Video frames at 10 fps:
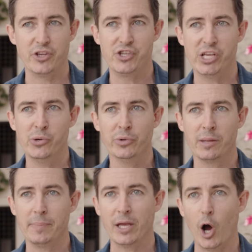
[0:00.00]
and
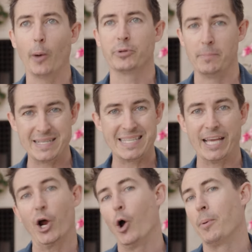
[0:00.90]
genuinely being
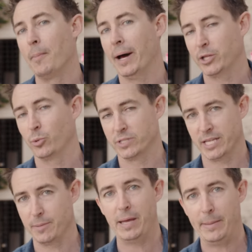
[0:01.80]
optimistic and open-minded towards
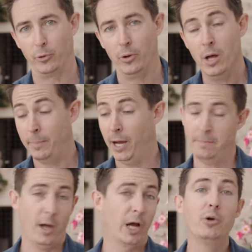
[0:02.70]
other people.
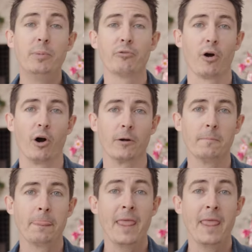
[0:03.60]
But I could be wrong.